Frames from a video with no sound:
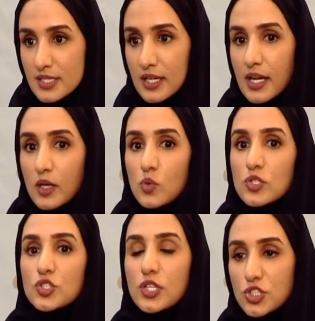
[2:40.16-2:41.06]
Sign
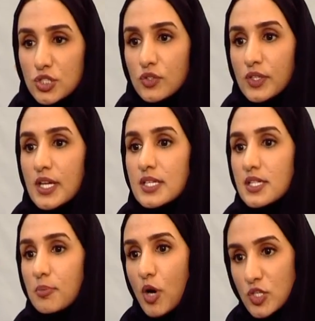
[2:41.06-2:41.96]
Language Dictionary is
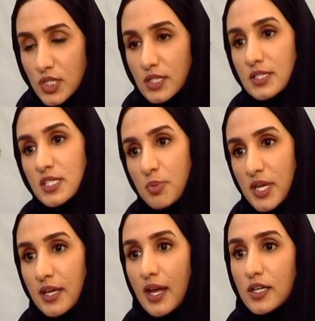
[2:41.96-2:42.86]
a project that is
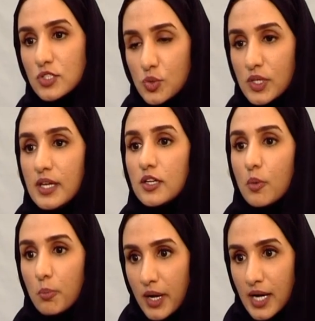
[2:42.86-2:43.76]
being actually
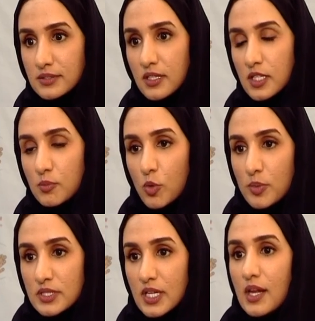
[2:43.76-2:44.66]
compiled at the
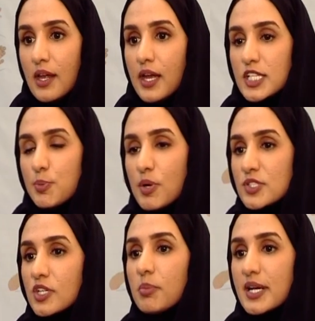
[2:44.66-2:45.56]
moment. It's
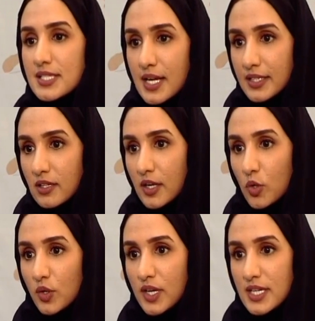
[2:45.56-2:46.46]
sponsored by Zayed
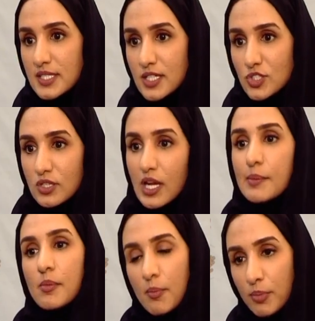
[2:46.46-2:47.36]
Higher Organization.
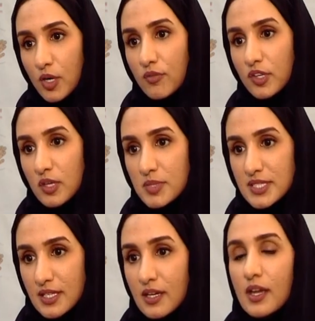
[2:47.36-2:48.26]
I'm a member of the
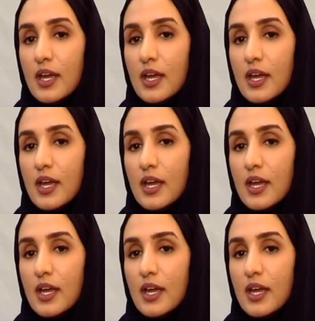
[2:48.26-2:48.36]
committee,